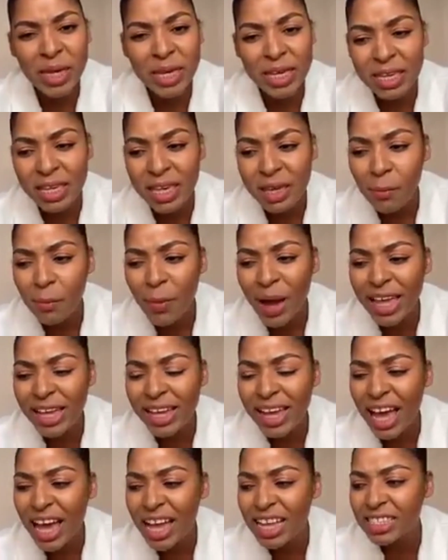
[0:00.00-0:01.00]
Me,
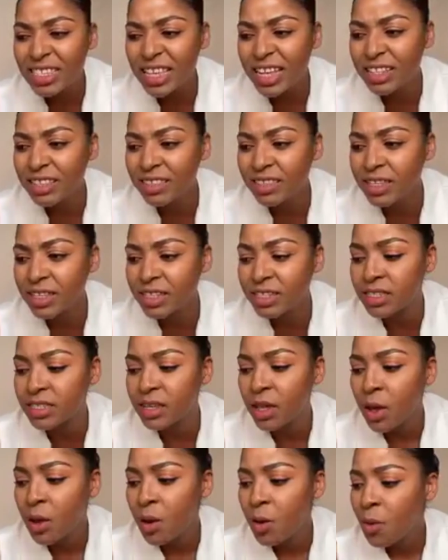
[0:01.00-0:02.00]
Mainga, I
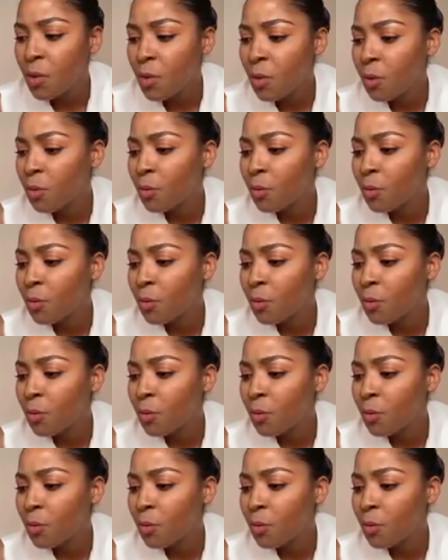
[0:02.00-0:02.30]
said this,